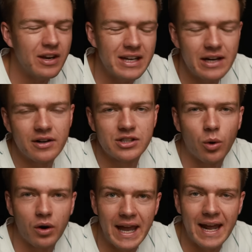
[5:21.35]
the nearest
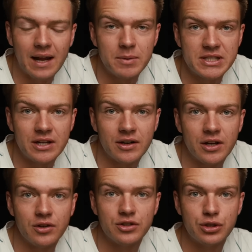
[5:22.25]
organic material